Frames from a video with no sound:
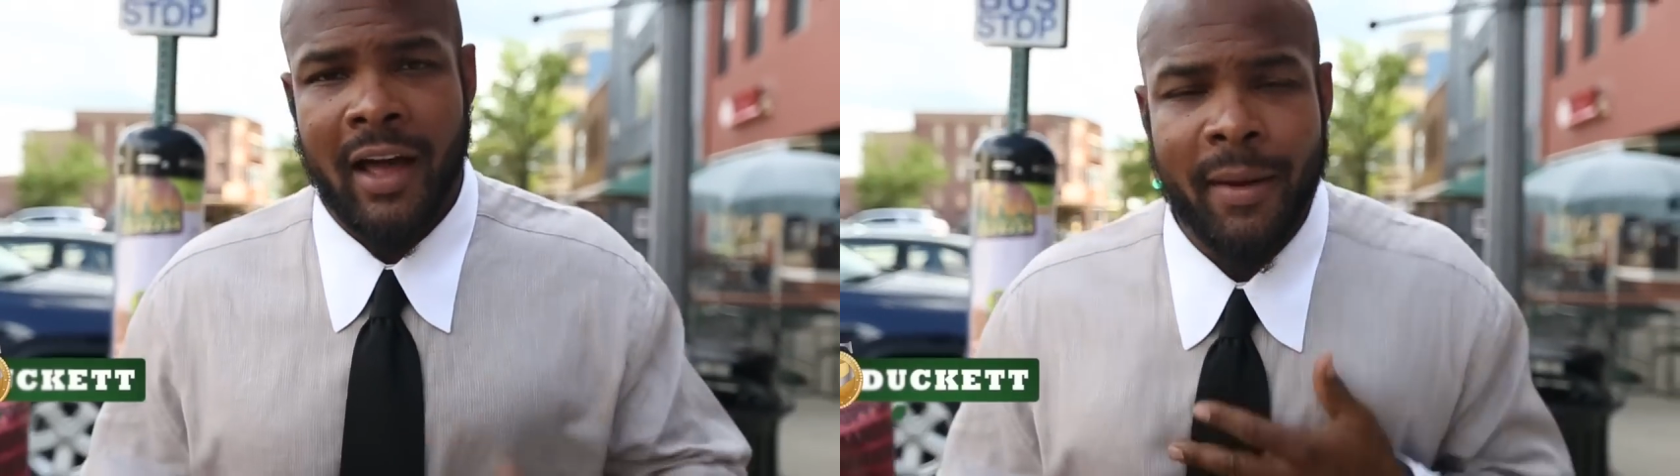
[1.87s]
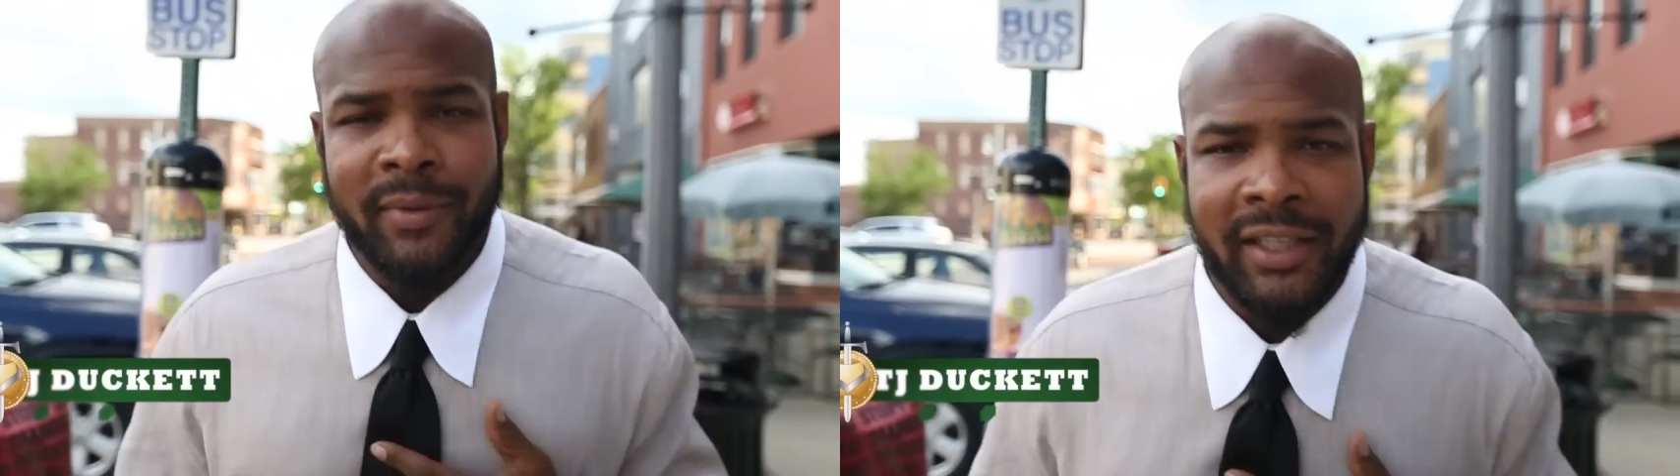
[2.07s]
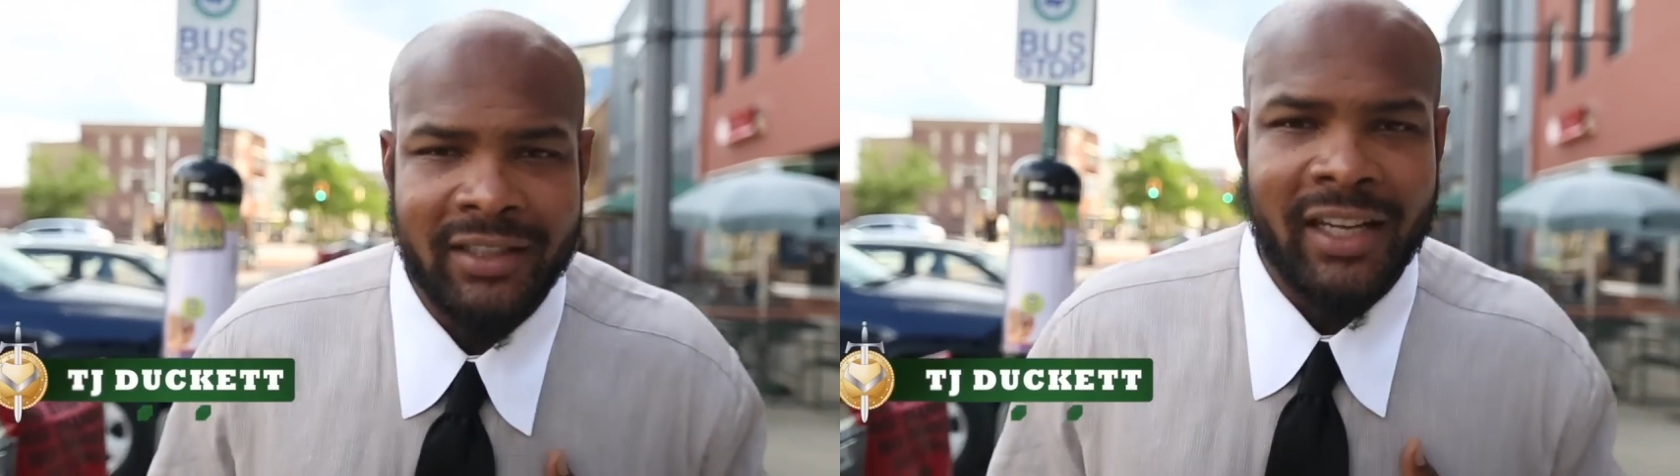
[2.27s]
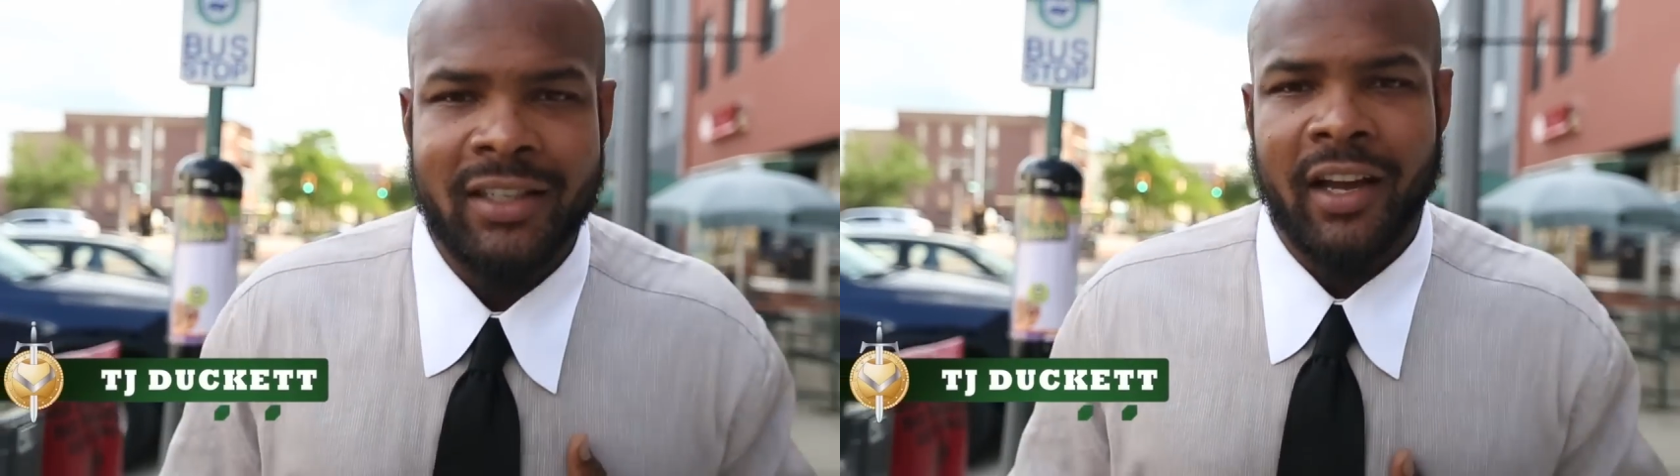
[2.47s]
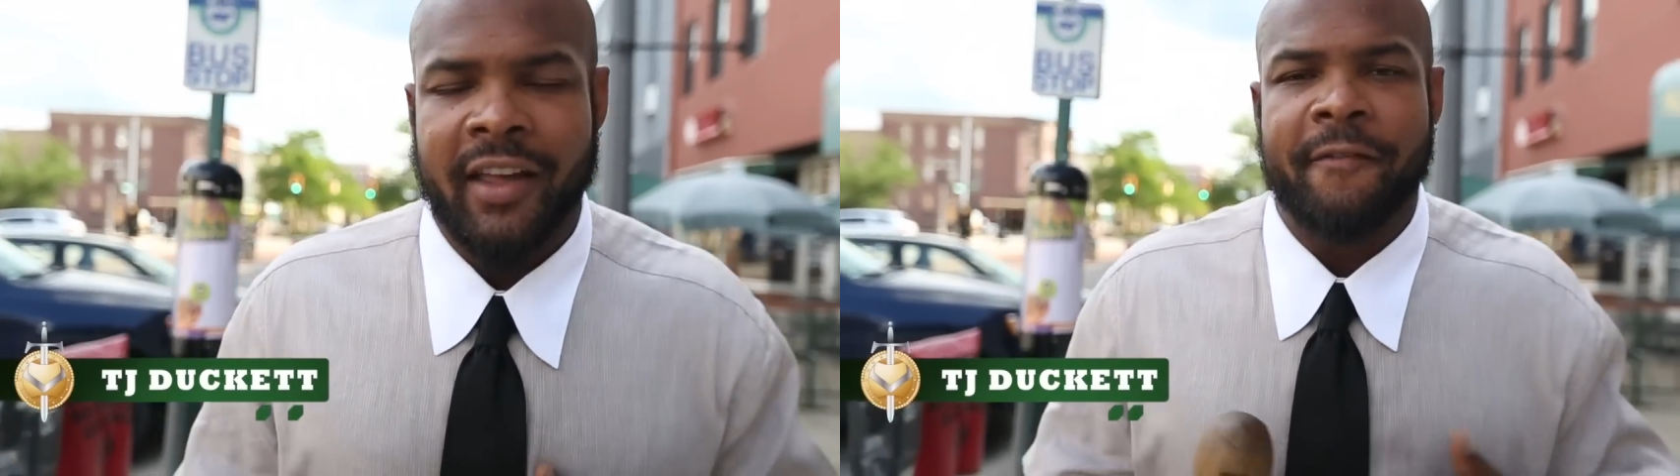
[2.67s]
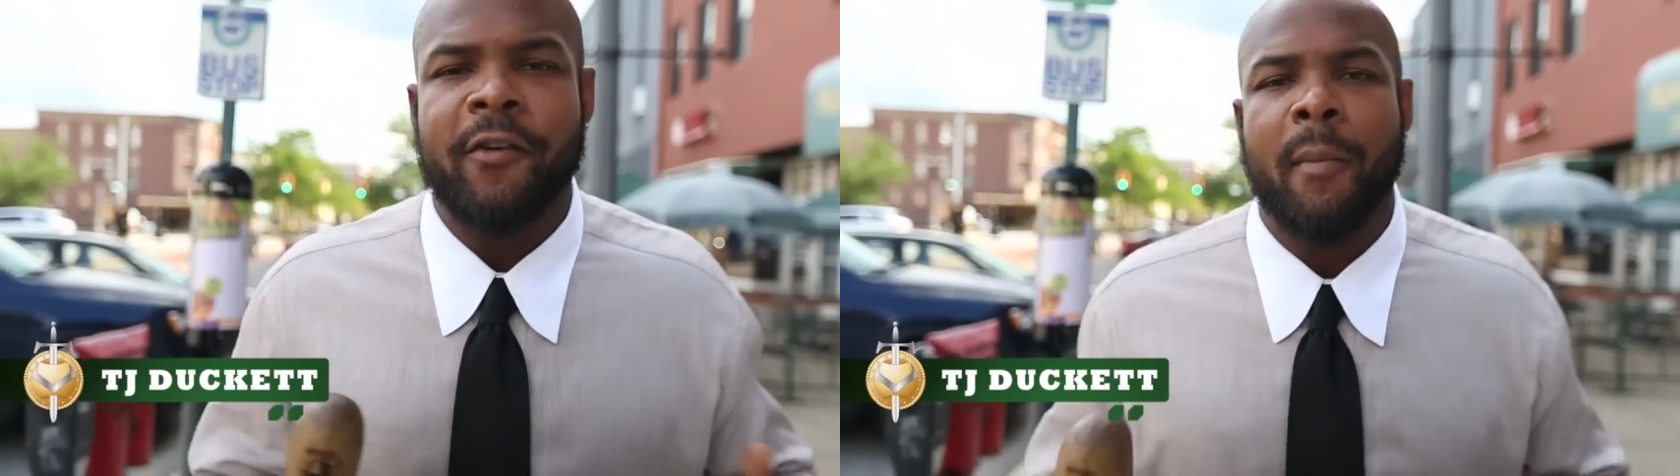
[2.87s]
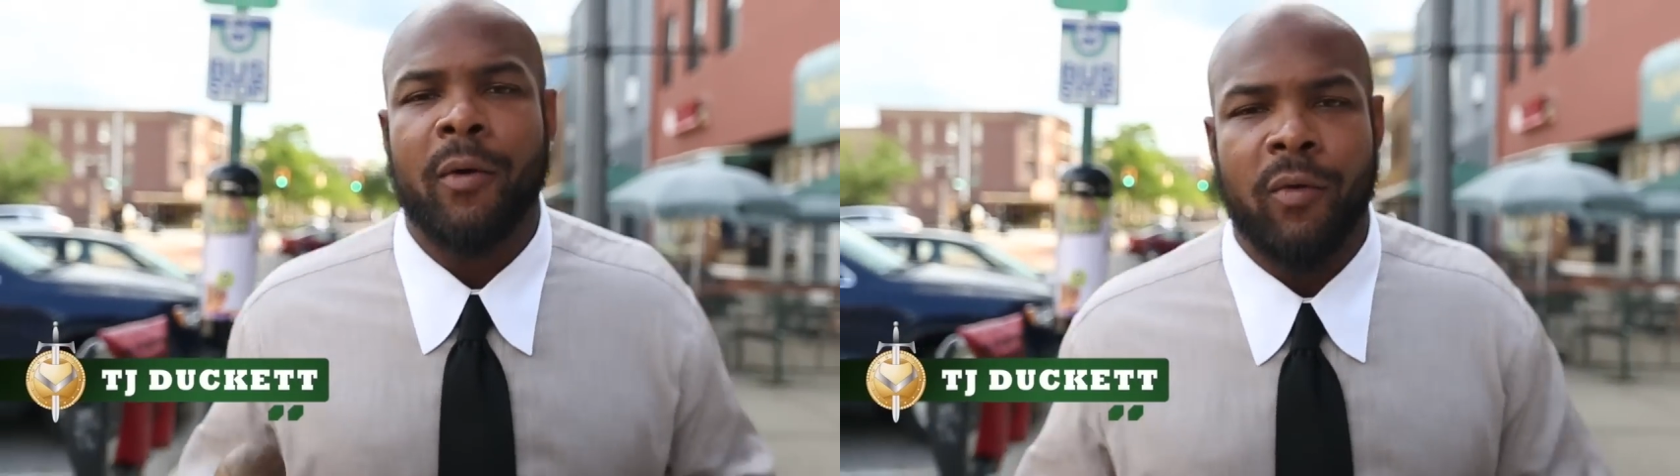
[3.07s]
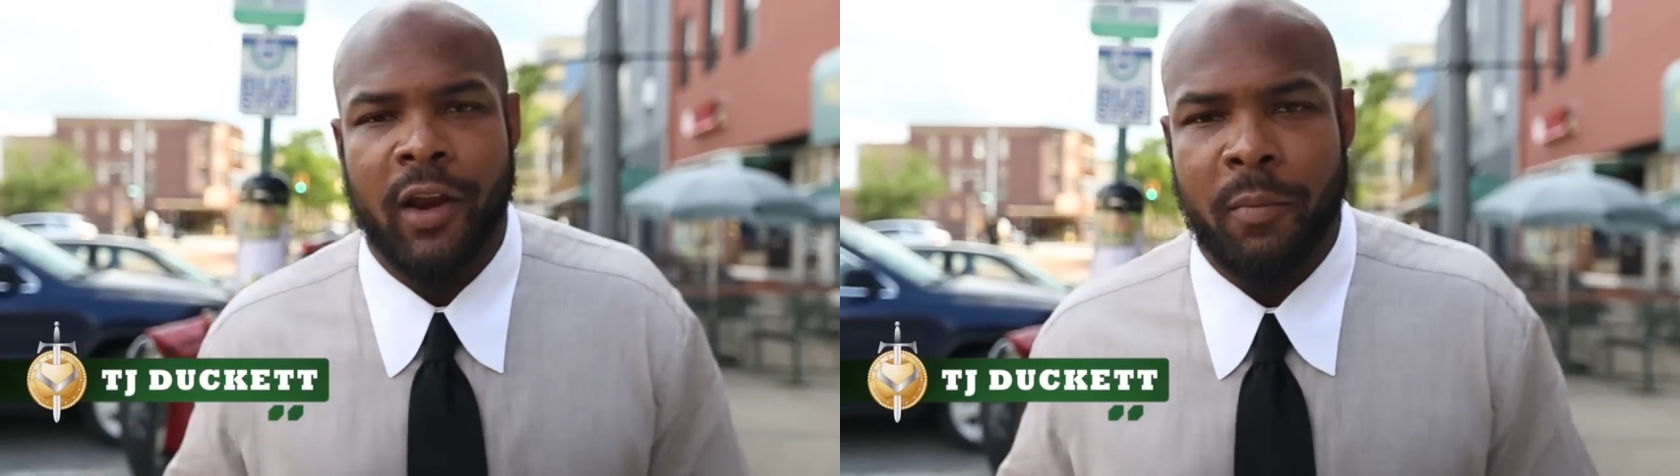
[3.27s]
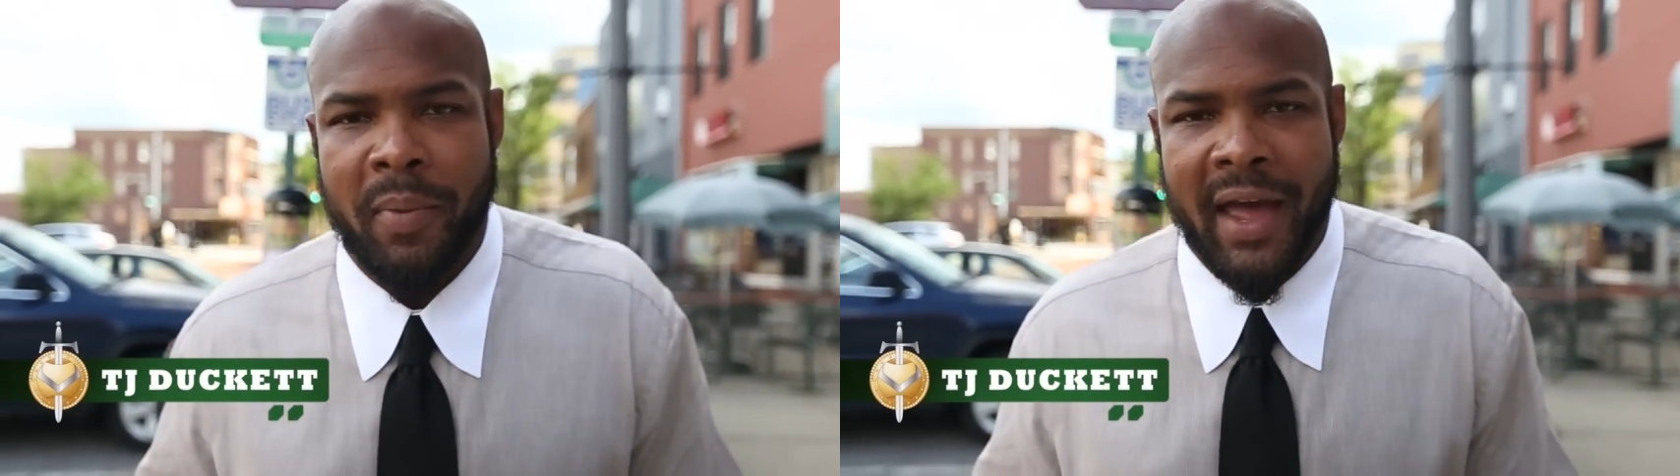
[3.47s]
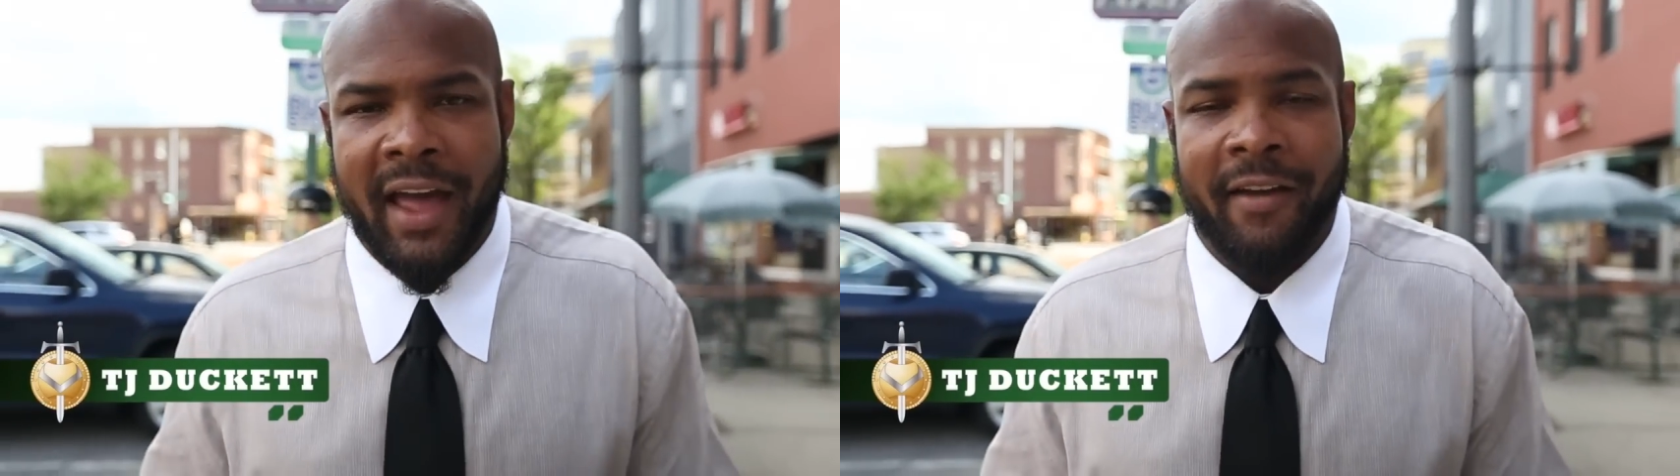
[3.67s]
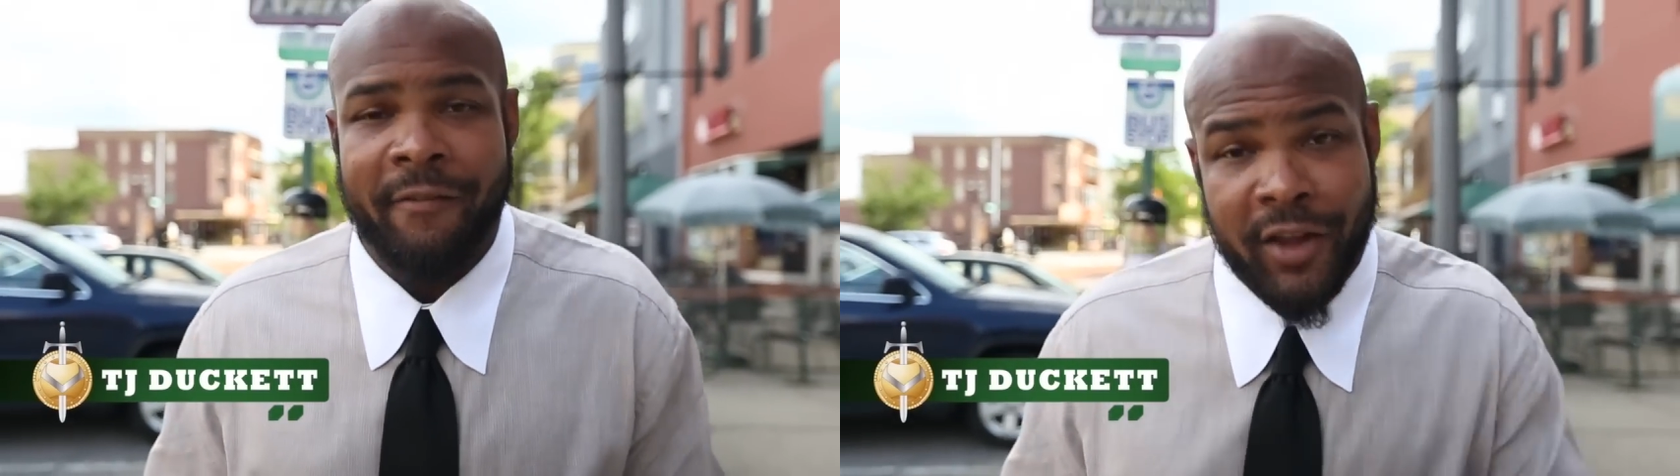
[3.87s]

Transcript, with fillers: I'm TJ Duckett, former running back